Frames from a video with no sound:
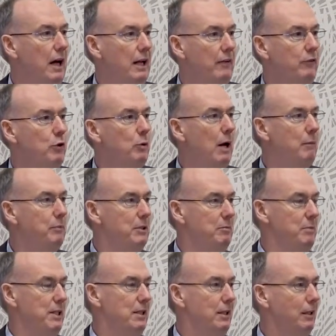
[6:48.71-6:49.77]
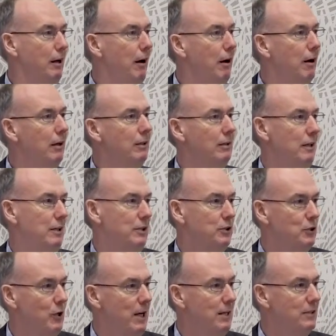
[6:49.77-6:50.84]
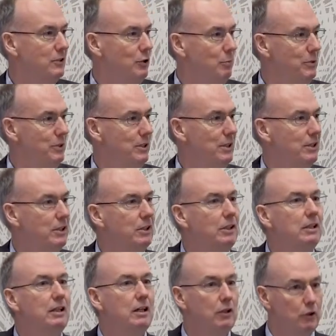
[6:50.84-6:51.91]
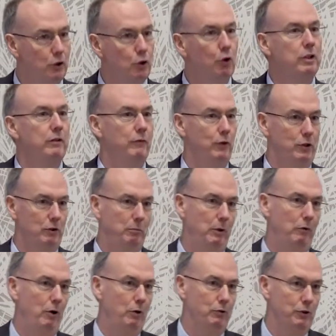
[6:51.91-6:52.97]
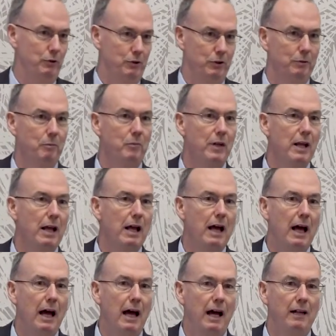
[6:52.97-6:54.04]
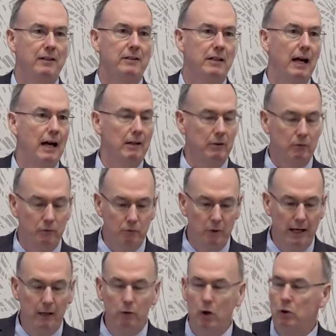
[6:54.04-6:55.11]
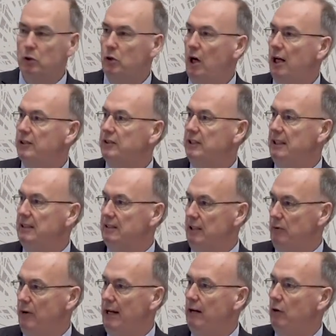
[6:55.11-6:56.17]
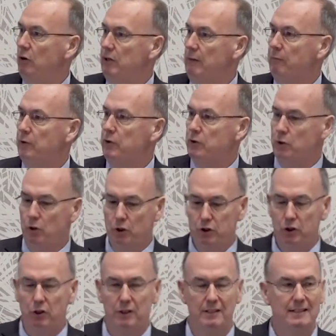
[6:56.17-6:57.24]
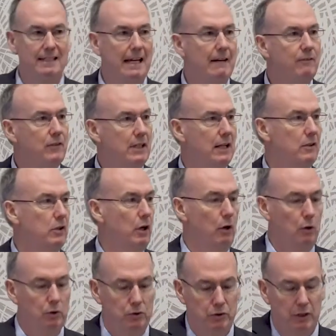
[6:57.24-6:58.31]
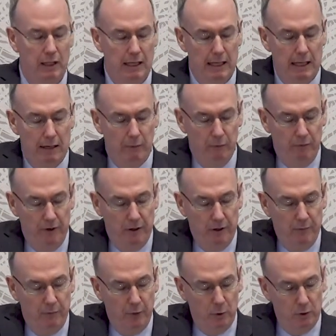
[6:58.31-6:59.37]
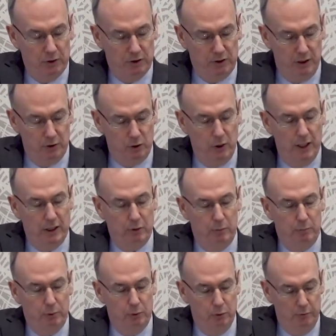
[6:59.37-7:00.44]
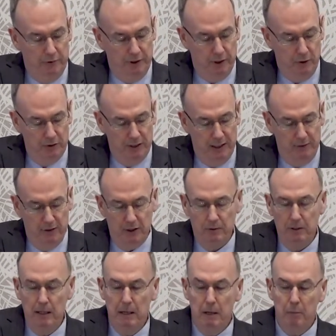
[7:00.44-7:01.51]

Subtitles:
And if you happen to be in a car and a train is coming near you, you're the vulnerable road user. And railroad crossings and railroad infrastructure and safety at those, very focused on trying to improve in those areas.